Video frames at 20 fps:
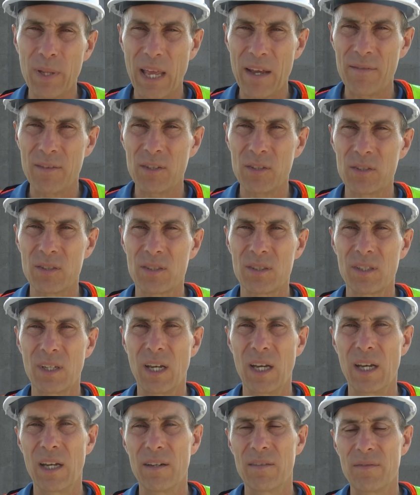levels
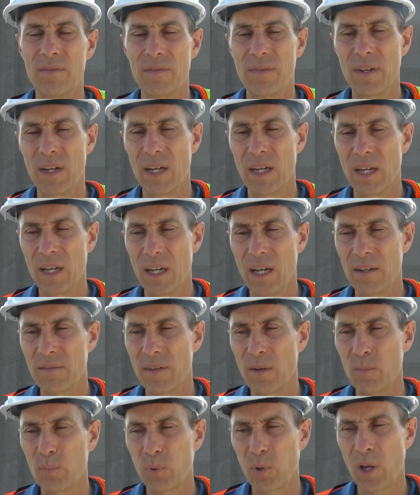of
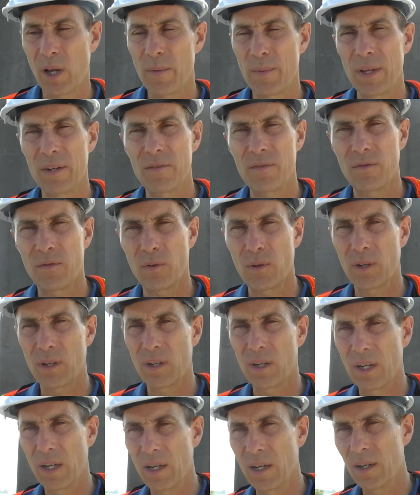employment for
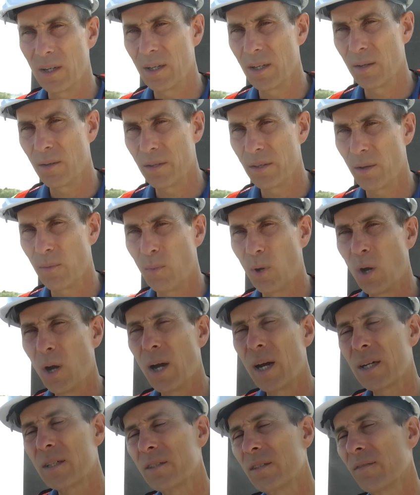the
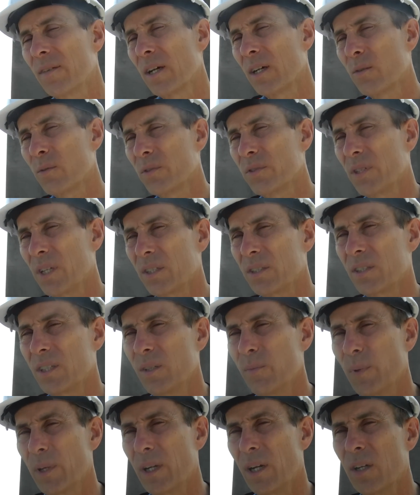Mohawks of
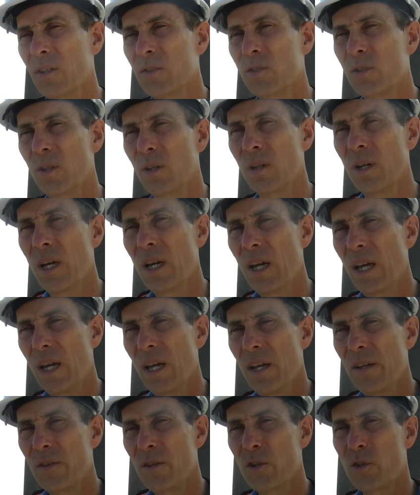Akwesasne, but also
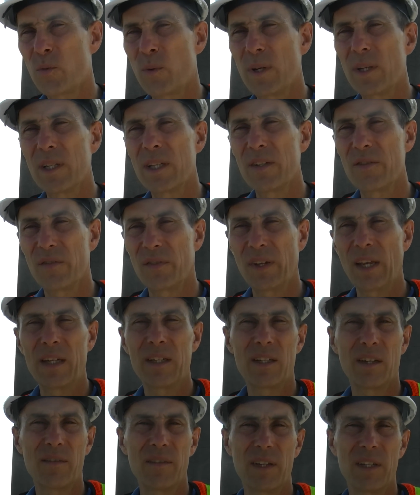there's real
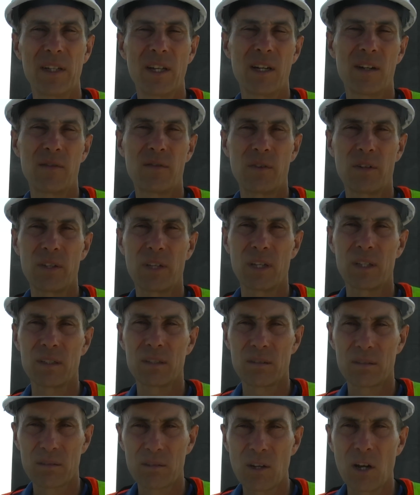incentive in there for the
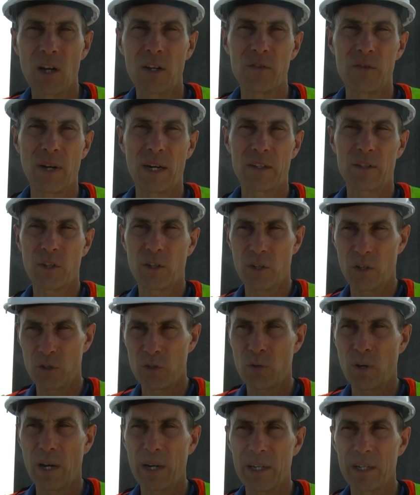contractor to
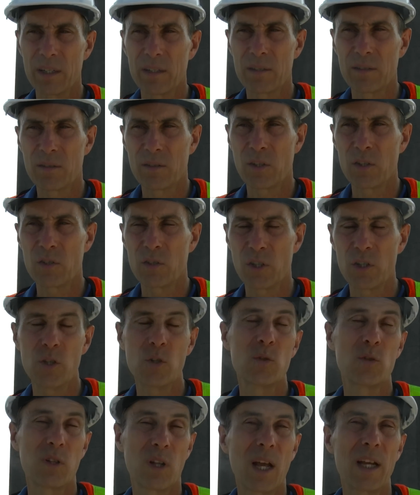try to
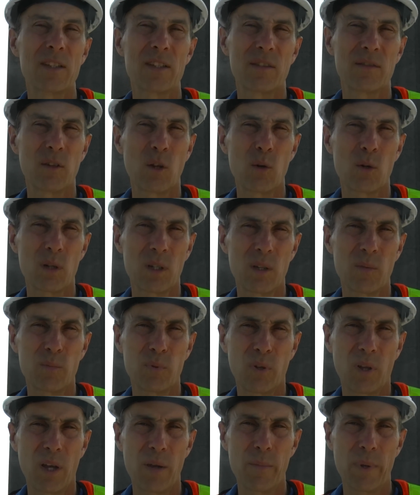use lots of local
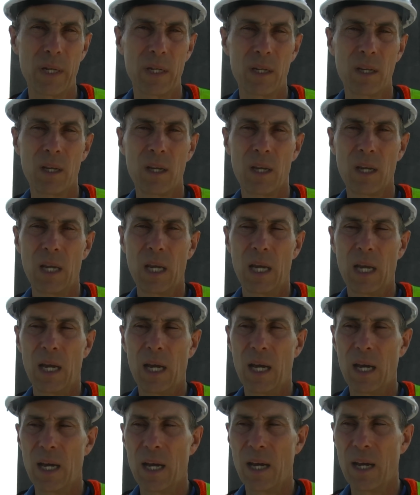employment.
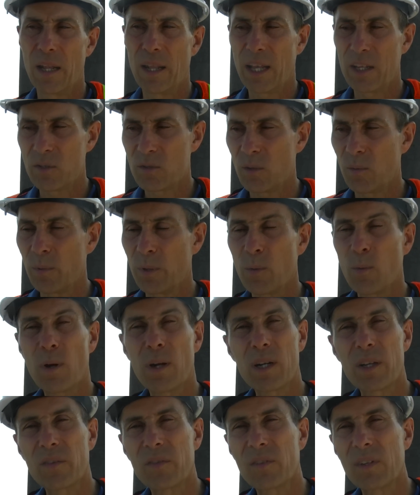That's what we
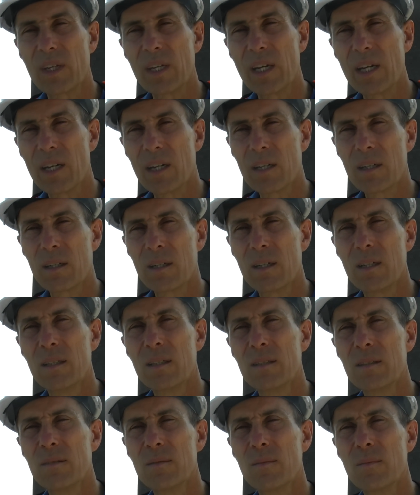want to see here.
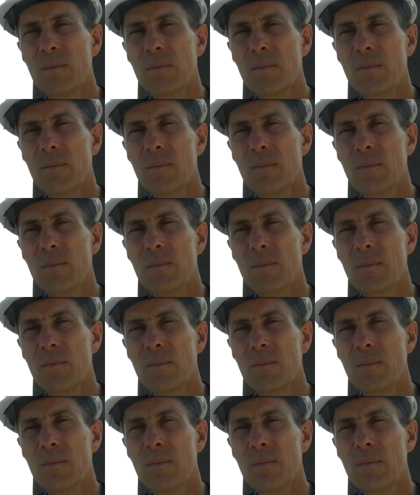Any